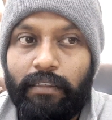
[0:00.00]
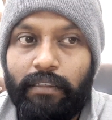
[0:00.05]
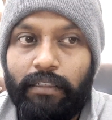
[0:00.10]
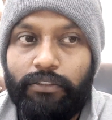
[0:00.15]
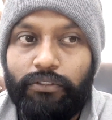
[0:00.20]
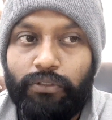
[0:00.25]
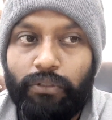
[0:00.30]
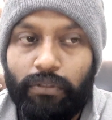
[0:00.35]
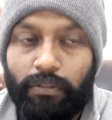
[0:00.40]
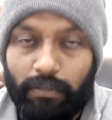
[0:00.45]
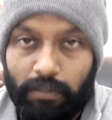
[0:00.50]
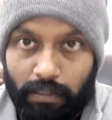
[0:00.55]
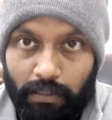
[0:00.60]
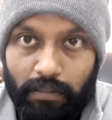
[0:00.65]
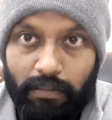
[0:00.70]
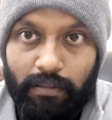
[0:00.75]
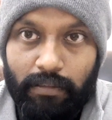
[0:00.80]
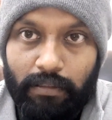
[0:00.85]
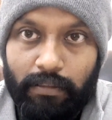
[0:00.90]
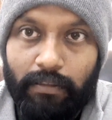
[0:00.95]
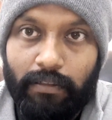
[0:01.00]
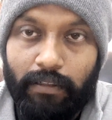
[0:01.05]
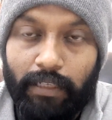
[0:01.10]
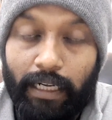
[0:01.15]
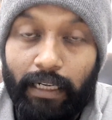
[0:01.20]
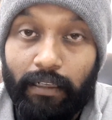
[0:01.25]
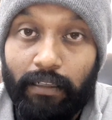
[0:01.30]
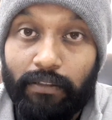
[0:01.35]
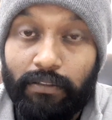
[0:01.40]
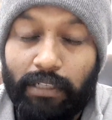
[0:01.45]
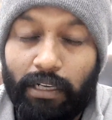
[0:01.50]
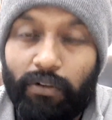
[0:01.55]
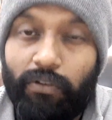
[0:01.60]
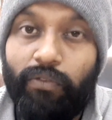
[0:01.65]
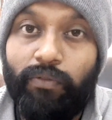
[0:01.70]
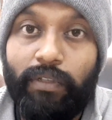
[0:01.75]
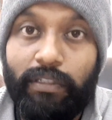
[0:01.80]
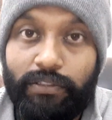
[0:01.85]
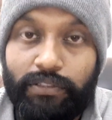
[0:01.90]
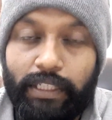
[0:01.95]
assured that the
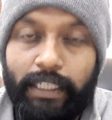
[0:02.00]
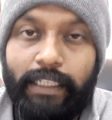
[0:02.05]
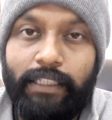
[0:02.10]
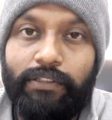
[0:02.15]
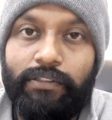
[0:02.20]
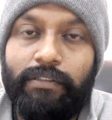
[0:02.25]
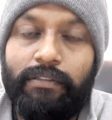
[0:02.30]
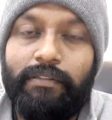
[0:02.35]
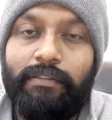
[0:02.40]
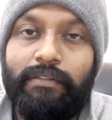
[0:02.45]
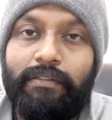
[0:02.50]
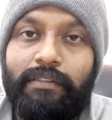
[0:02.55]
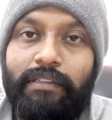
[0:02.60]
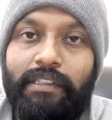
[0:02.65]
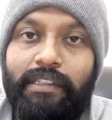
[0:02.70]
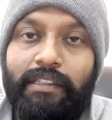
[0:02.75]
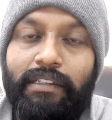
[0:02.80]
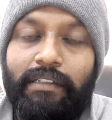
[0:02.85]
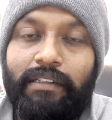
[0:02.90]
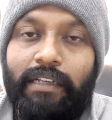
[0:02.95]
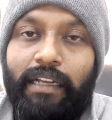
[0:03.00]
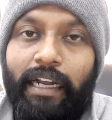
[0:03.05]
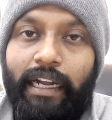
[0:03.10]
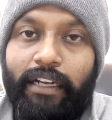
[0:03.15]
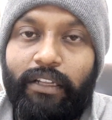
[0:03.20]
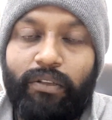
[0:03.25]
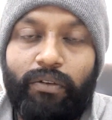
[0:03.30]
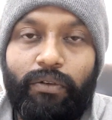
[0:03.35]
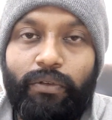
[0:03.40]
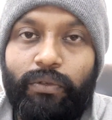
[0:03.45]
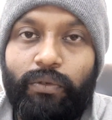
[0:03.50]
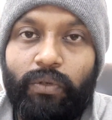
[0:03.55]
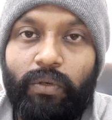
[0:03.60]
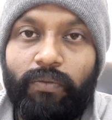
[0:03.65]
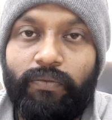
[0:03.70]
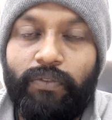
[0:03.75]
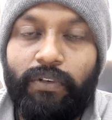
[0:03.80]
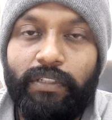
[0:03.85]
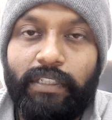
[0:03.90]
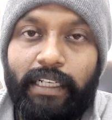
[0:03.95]
sound will change, and don't
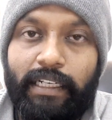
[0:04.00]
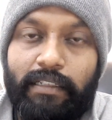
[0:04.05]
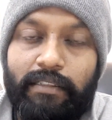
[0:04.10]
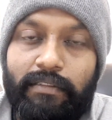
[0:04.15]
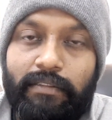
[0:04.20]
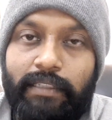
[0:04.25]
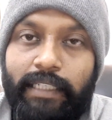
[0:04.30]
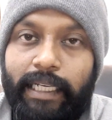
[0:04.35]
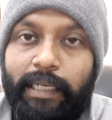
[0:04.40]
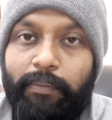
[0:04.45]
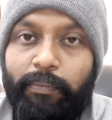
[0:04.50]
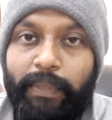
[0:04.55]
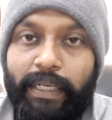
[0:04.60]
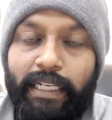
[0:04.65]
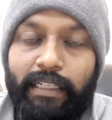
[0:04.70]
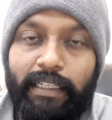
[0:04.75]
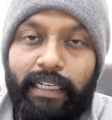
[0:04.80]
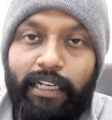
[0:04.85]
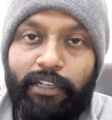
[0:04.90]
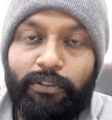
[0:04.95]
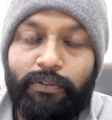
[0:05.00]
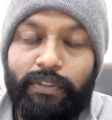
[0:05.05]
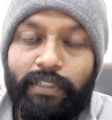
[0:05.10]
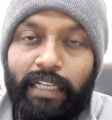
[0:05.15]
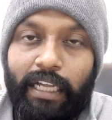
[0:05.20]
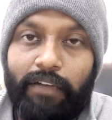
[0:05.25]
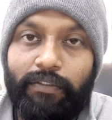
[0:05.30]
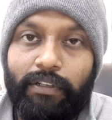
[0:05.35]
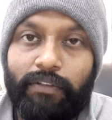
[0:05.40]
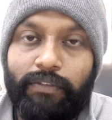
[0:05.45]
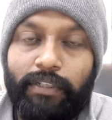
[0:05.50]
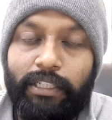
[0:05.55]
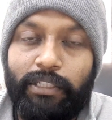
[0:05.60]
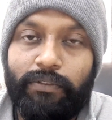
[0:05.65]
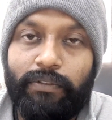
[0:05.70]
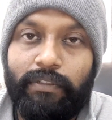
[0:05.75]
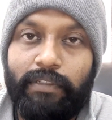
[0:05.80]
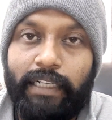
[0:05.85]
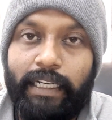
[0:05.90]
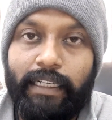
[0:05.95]
hope for that same beat that you are having while
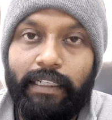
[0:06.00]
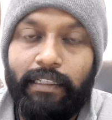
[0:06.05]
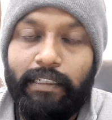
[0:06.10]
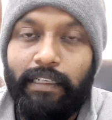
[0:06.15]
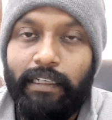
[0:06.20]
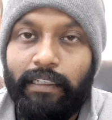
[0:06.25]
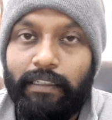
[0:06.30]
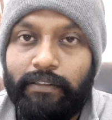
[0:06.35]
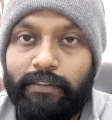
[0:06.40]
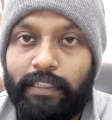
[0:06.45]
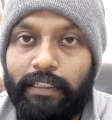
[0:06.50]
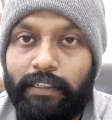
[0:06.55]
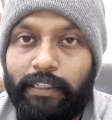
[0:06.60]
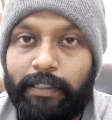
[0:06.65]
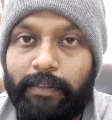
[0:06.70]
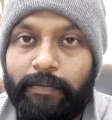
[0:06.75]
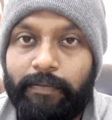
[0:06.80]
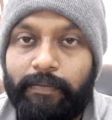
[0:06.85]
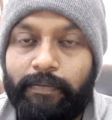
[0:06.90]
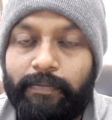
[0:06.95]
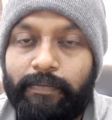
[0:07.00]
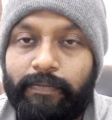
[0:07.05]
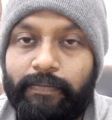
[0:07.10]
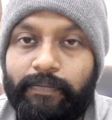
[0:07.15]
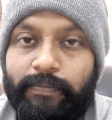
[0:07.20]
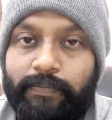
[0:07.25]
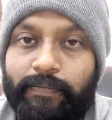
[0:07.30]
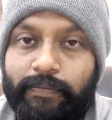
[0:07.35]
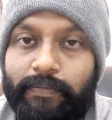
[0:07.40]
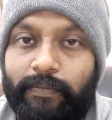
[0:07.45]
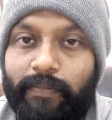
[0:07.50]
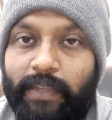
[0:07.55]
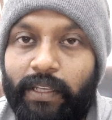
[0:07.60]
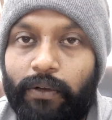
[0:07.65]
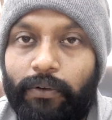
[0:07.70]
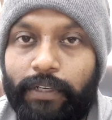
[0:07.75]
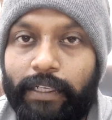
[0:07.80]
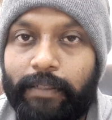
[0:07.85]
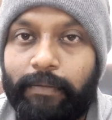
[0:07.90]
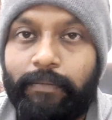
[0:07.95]
you are riding an Rx100.
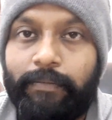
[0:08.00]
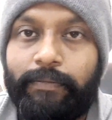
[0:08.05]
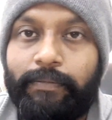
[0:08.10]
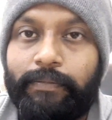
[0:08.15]
Okay,